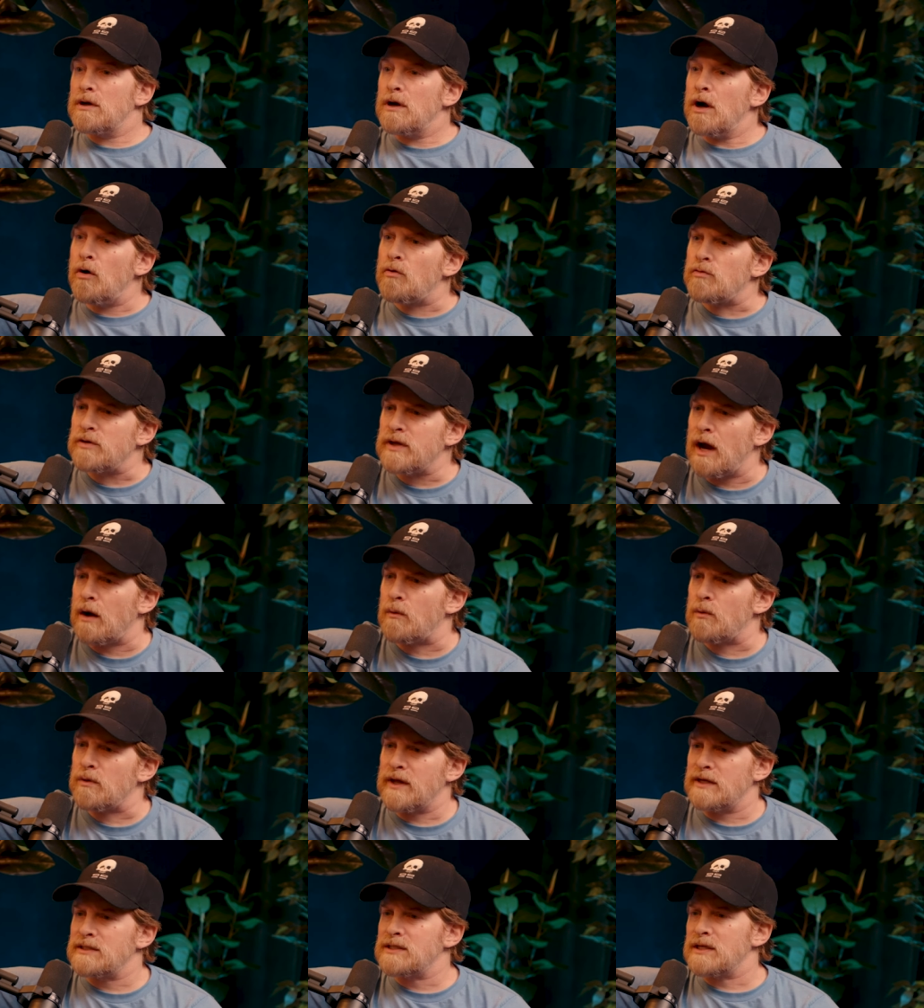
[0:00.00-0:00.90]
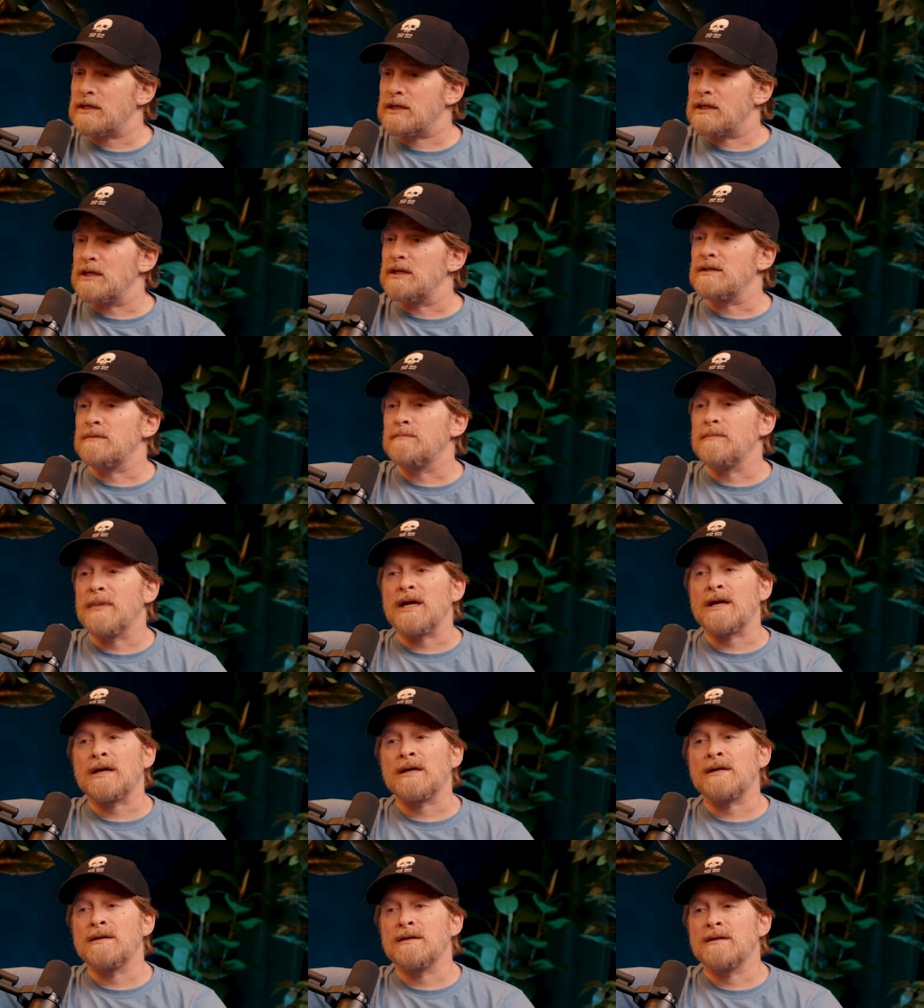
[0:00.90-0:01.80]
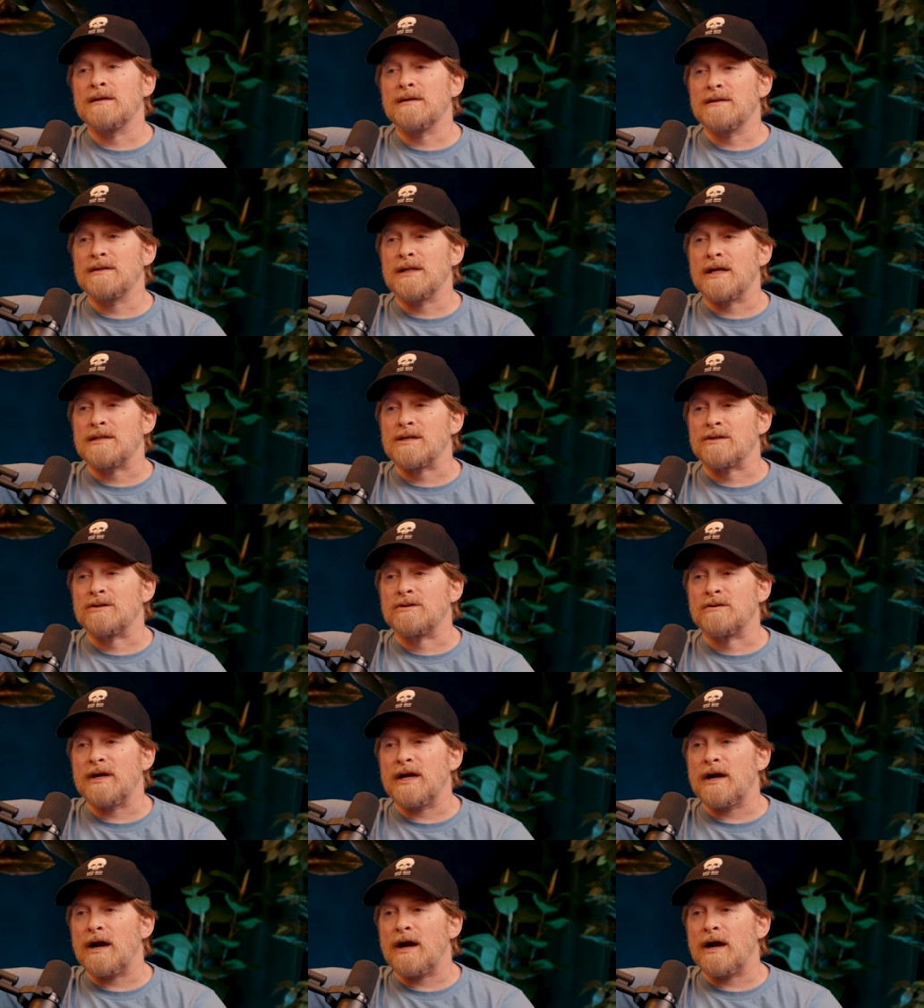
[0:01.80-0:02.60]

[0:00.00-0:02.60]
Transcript: Oh yeah, well that's a good man. That's a good.